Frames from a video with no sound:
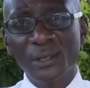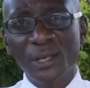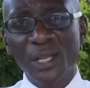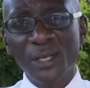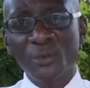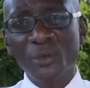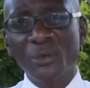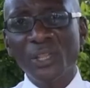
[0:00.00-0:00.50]

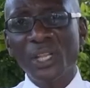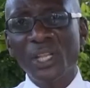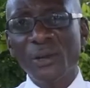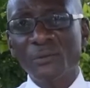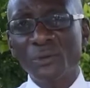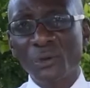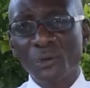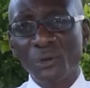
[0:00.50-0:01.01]
and will then
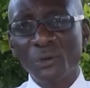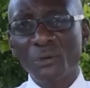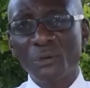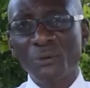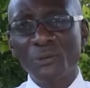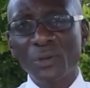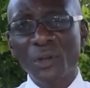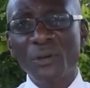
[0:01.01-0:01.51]
have to go
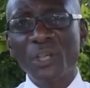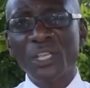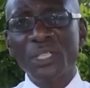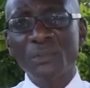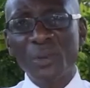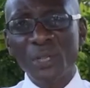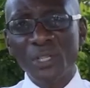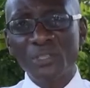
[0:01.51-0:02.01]
through very
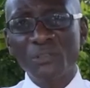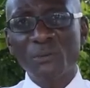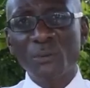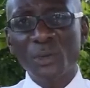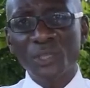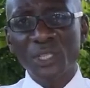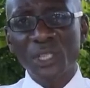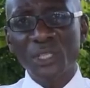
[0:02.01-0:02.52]
expensive
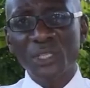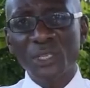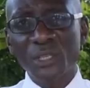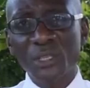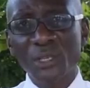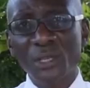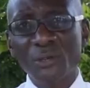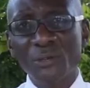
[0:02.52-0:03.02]

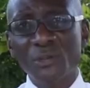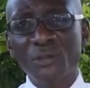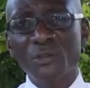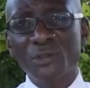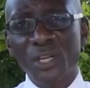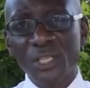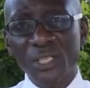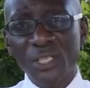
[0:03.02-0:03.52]
processes to
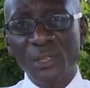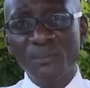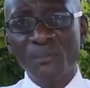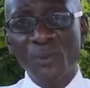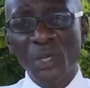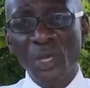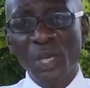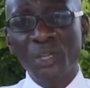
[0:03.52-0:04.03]
trace them
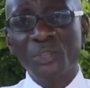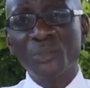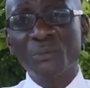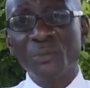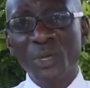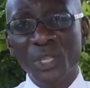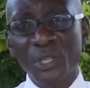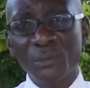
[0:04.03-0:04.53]
and to
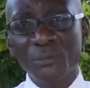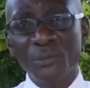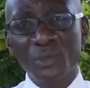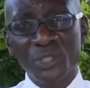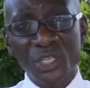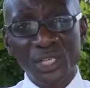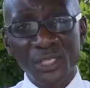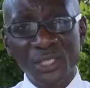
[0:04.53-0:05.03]
bring them to
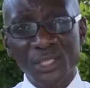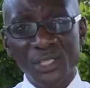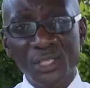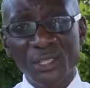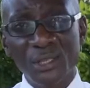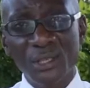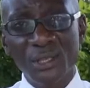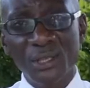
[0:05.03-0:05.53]

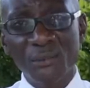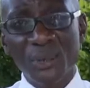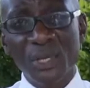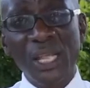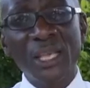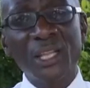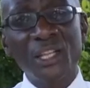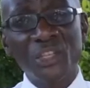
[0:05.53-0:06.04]
justice. But
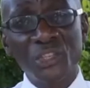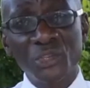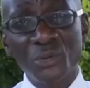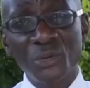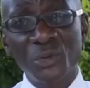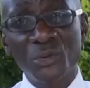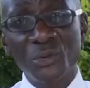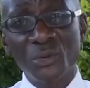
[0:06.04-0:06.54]
I can
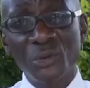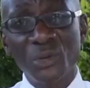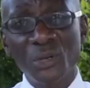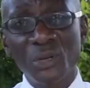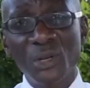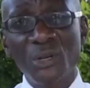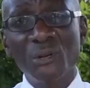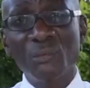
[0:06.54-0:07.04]
assure you,
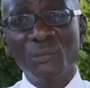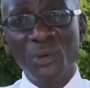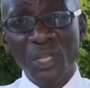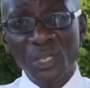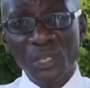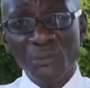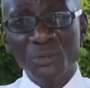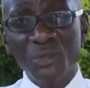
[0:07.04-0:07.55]

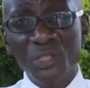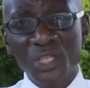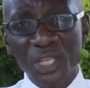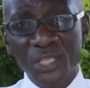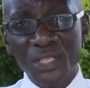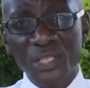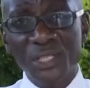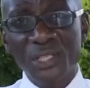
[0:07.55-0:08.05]
bring them to
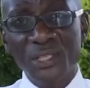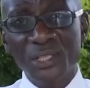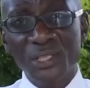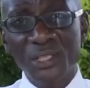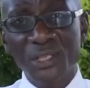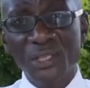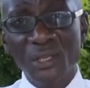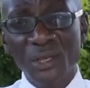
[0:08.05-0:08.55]

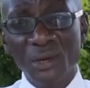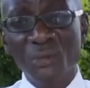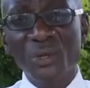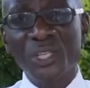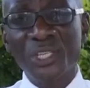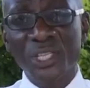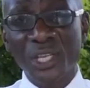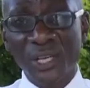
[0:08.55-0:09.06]
justice we
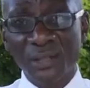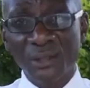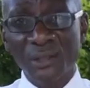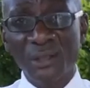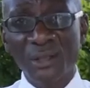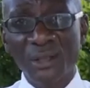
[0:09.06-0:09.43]
shall,